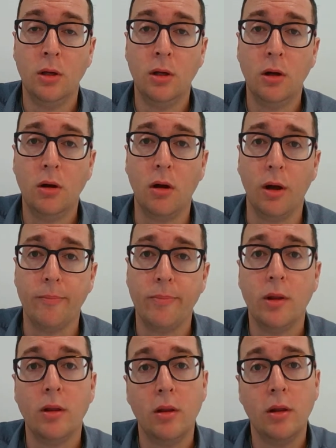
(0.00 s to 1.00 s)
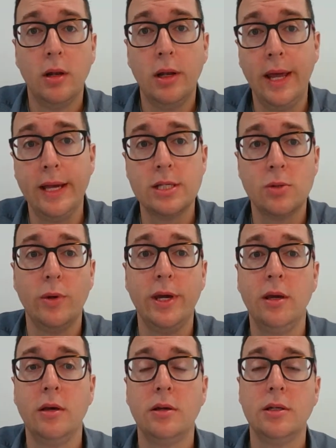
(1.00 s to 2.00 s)
All right, next we
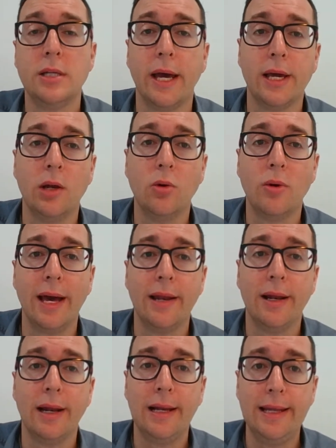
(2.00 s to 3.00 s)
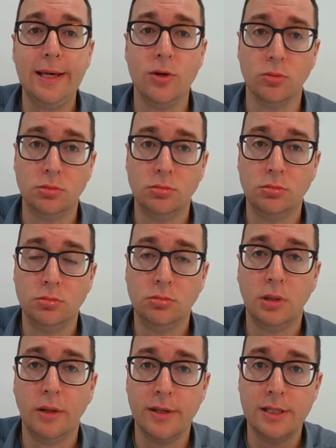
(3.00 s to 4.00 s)
take a look at legal
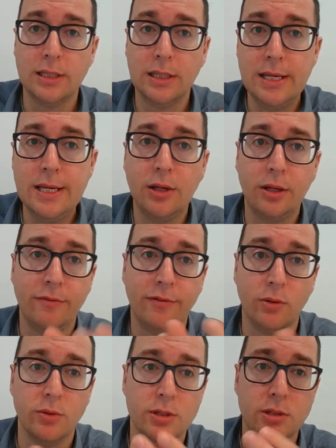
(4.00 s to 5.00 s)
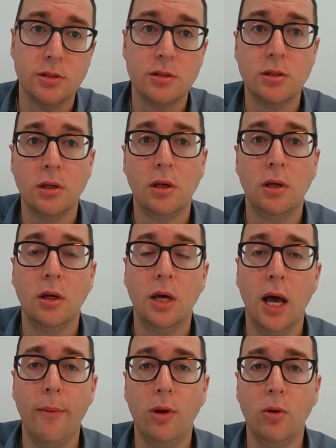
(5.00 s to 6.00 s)
and these legal influences.
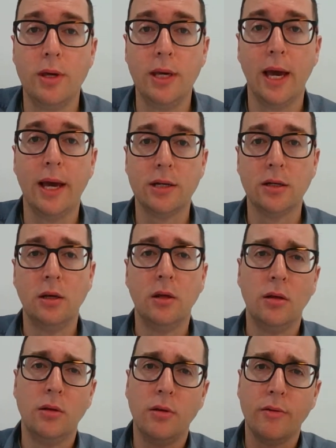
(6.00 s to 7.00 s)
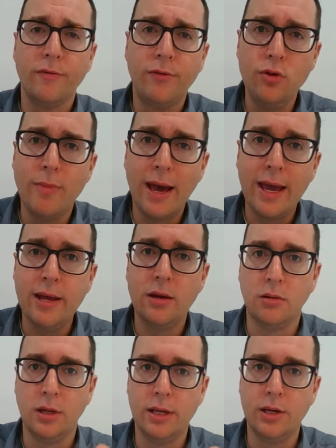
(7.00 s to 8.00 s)
And we're looking at a few main
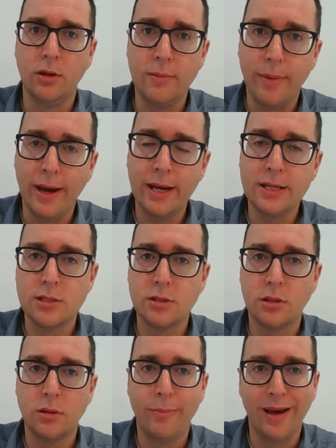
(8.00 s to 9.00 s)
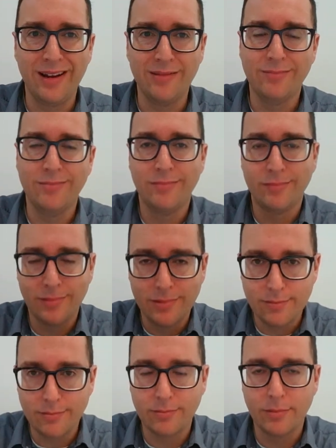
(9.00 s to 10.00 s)
legal impacts, but
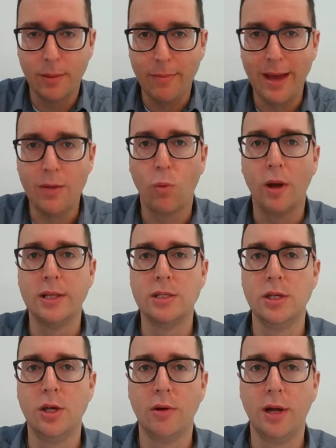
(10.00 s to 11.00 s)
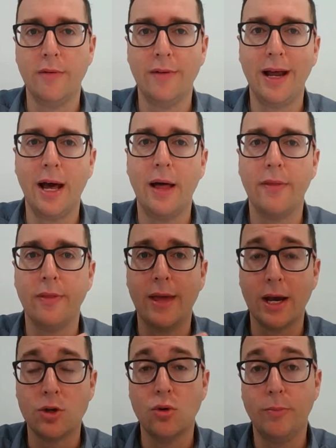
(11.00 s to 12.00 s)
the main ones in year 11 are the
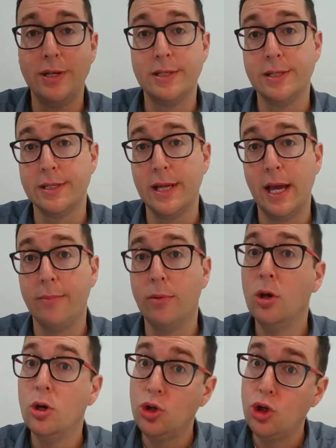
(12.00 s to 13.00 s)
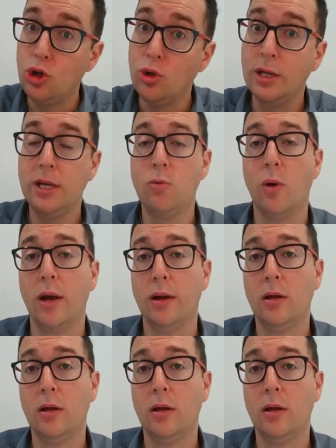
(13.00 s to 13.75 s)
actual business name. Do you need one?